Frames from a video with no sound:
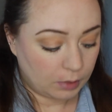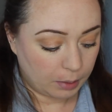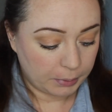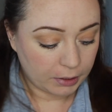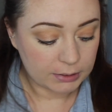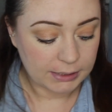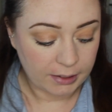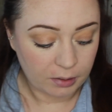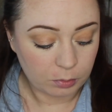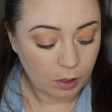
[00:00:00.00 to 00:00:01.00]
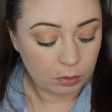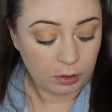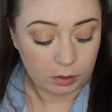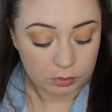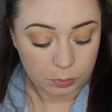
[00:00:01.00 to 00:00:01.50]
And because I am only
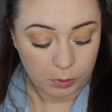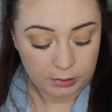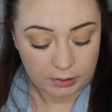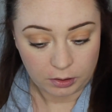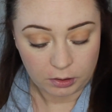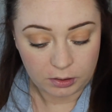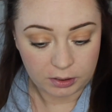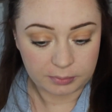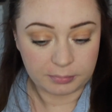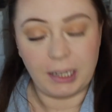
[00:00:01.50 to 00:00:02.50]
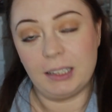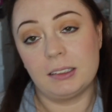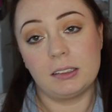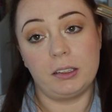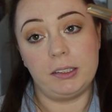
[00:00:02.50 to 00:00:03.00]
going to walk the dog,
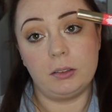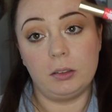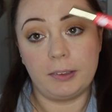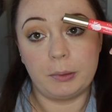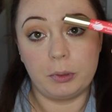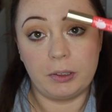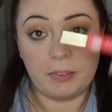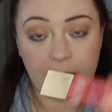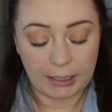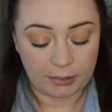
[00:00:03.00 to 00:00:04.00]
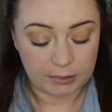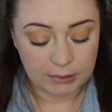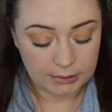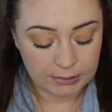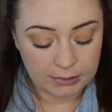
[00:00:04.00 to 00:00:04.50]
and I do love it, one of the
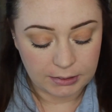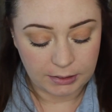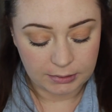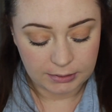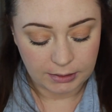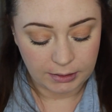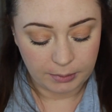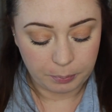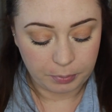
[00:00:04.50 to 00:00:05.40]
Clarins Instant Lip